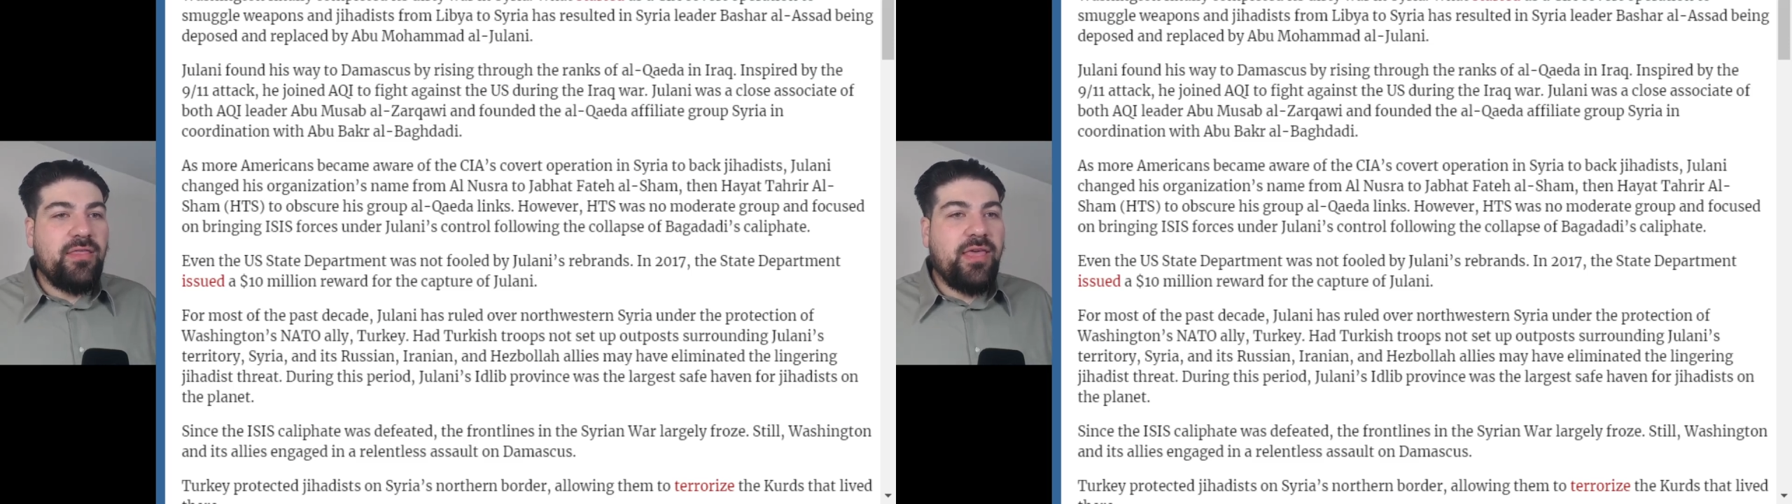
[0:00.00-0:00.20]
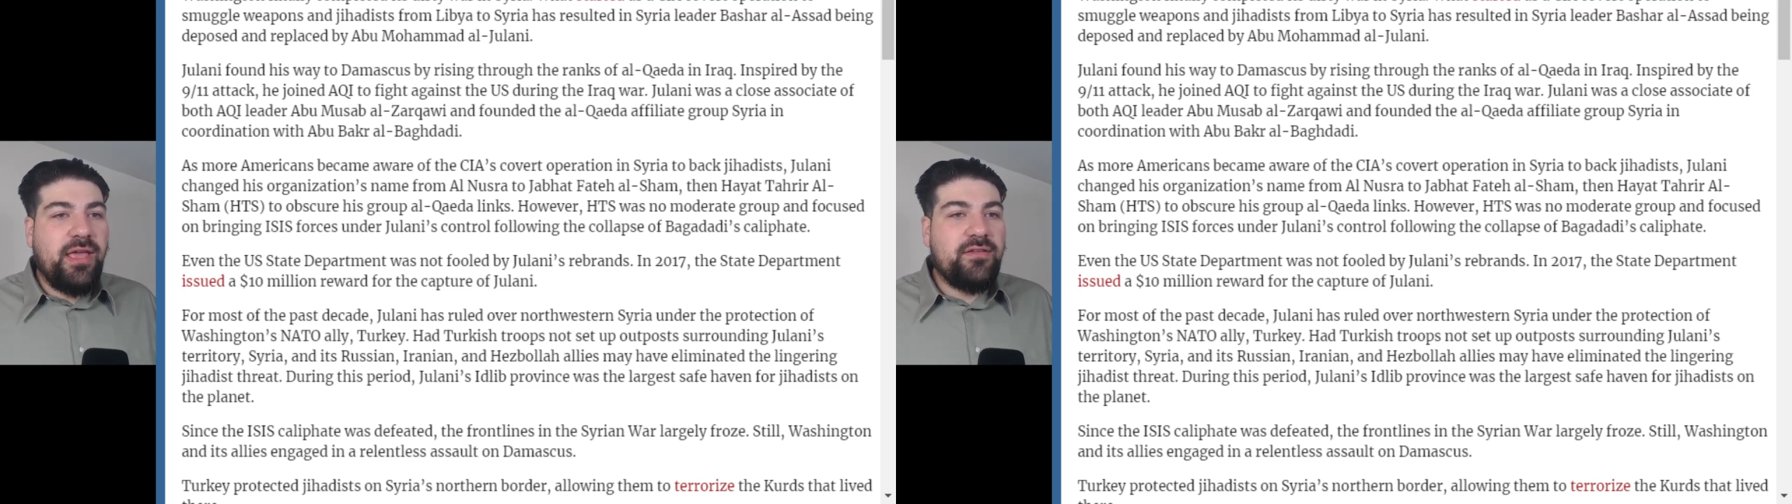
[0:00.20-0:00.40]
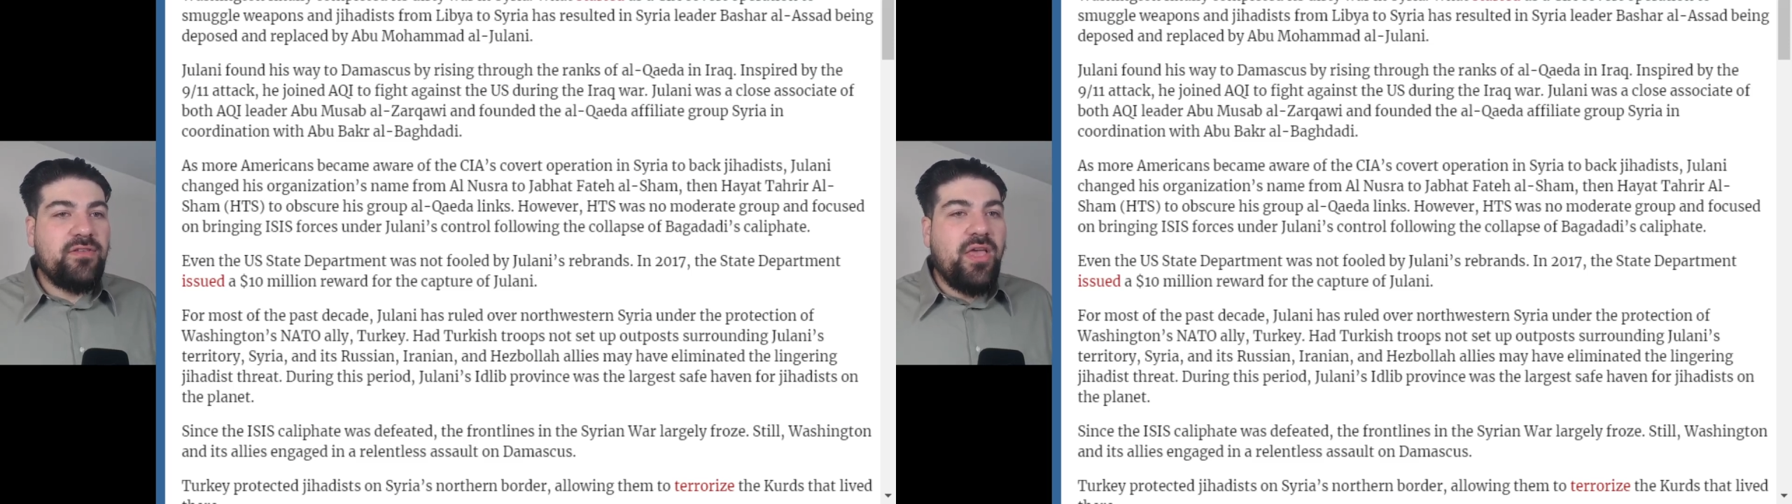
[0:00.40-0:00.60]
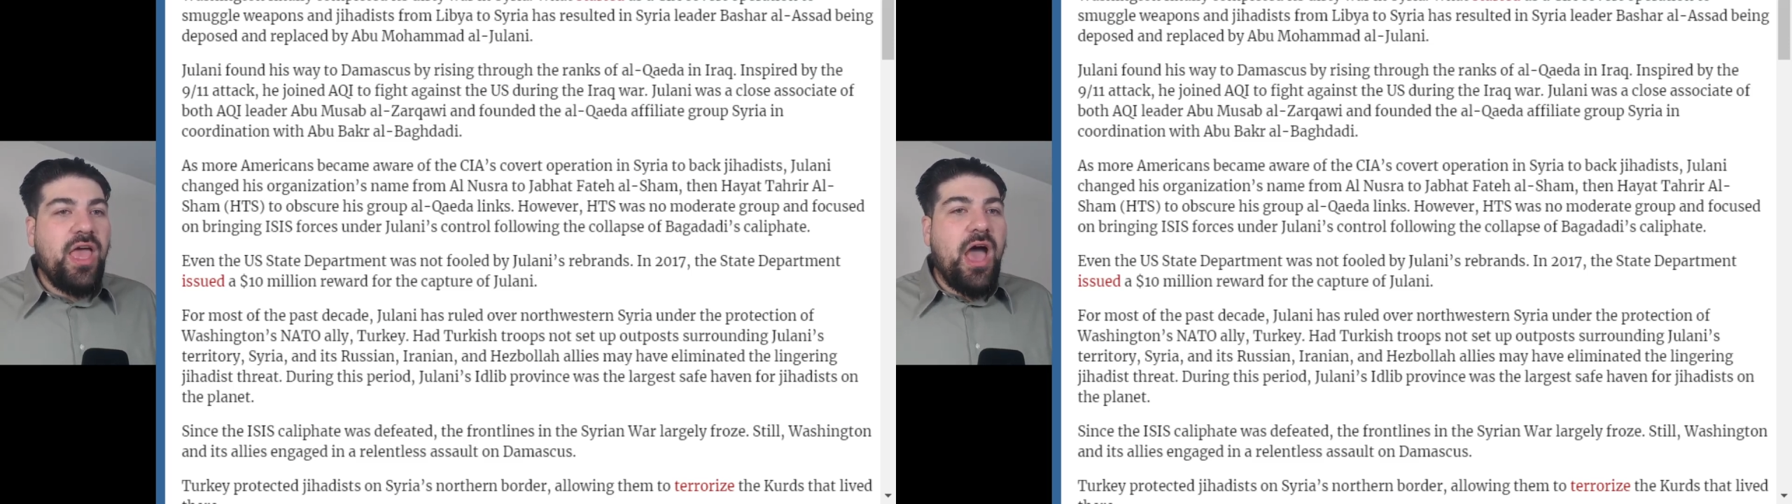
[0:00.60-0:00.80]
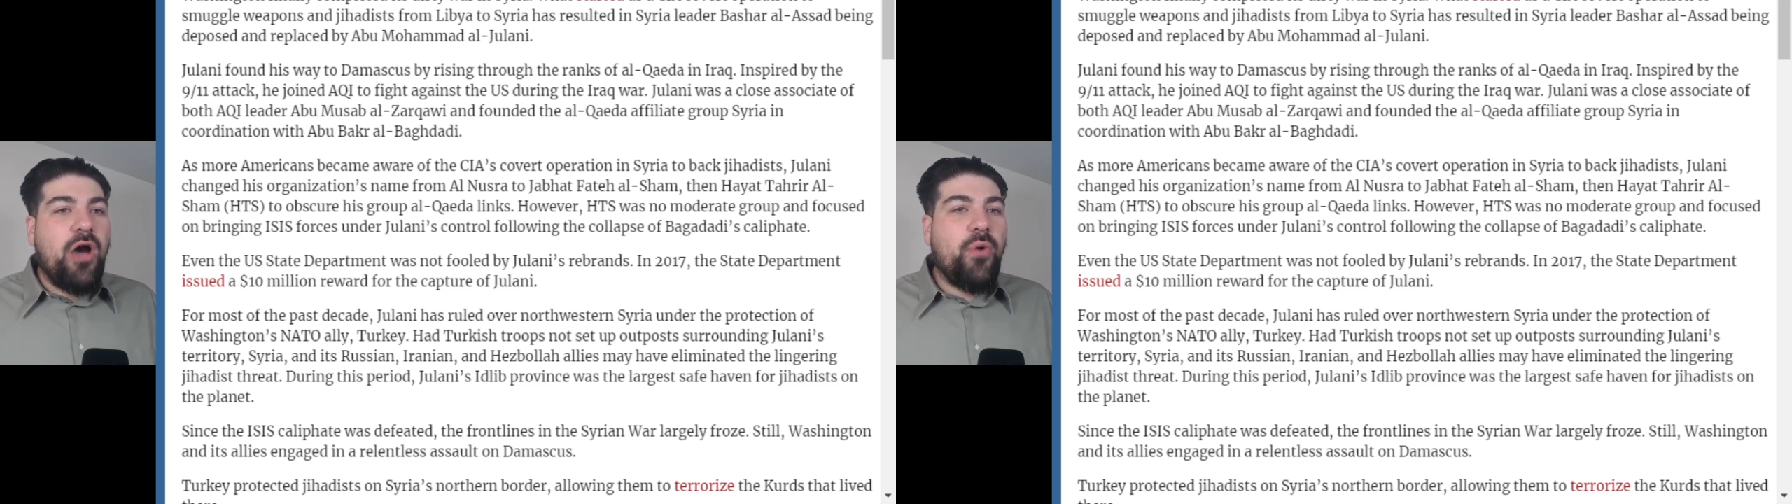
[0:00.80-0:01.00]
links.
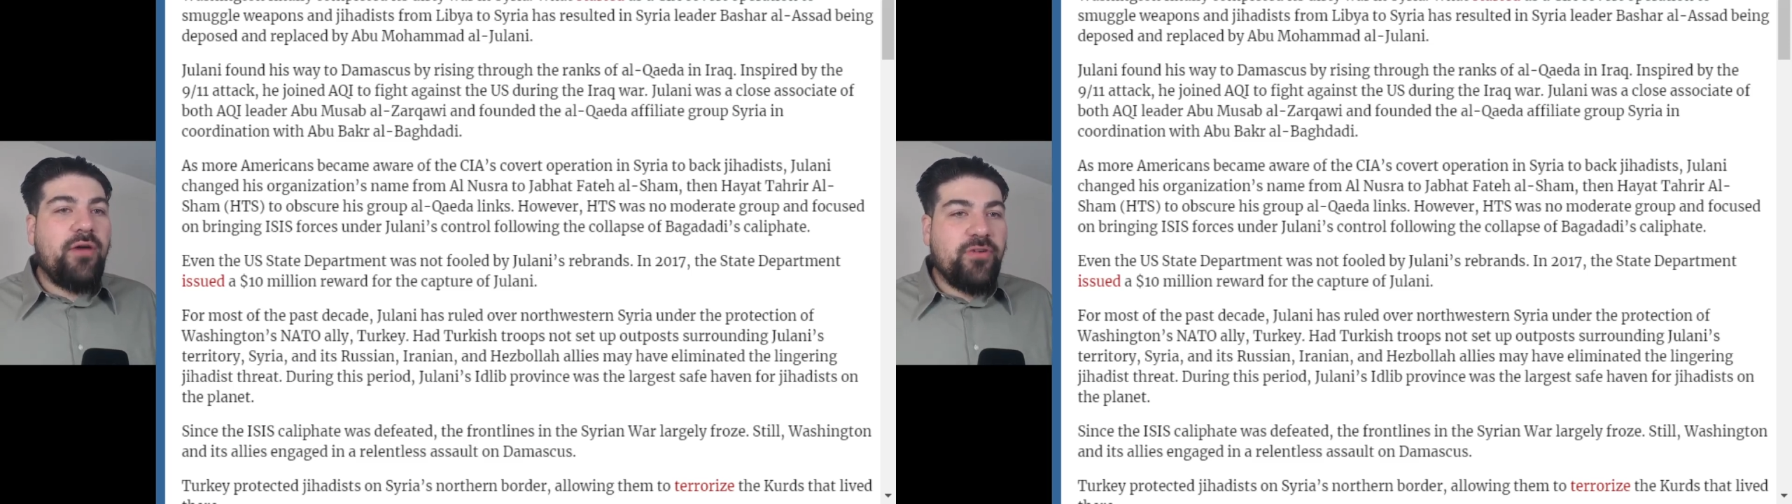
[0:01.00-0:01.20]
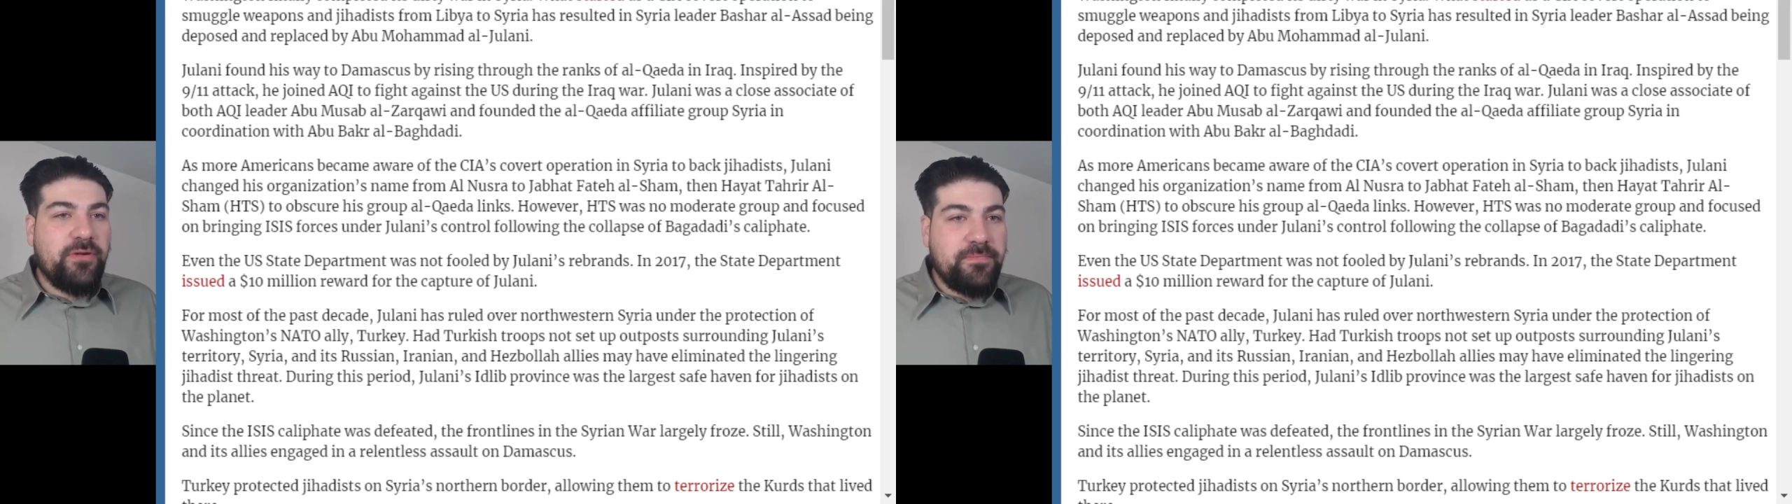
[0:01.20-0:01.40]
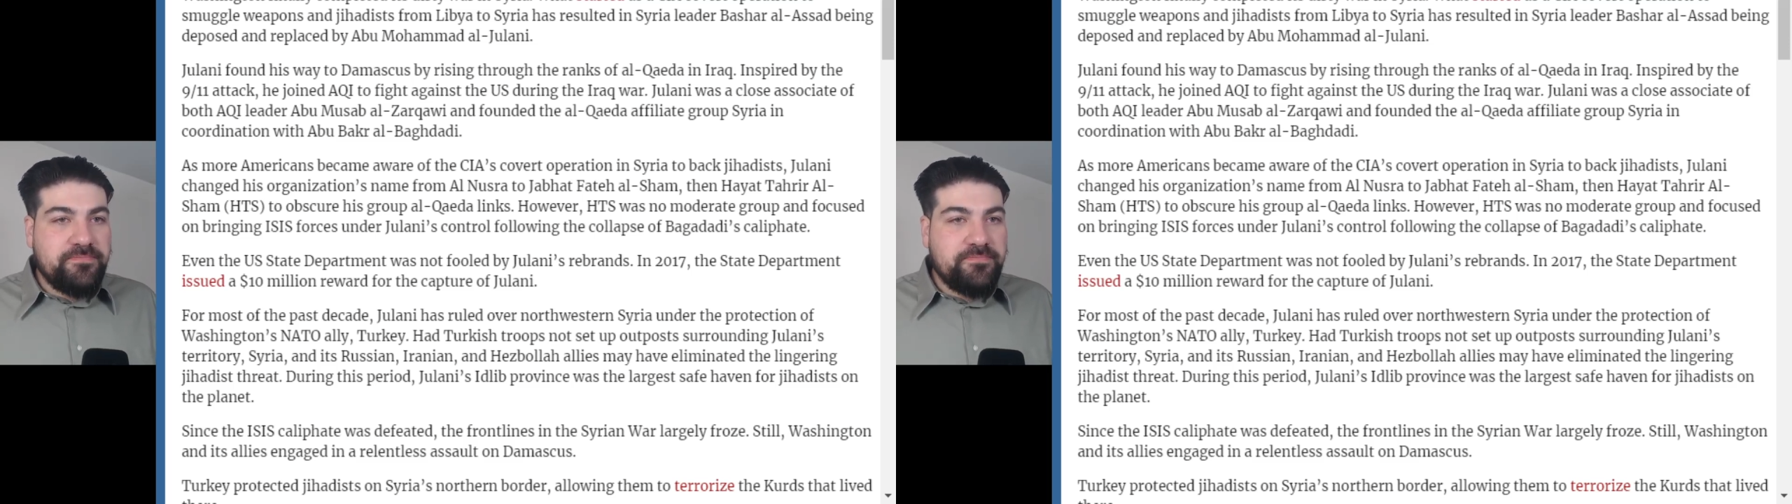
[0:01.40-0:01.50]
However,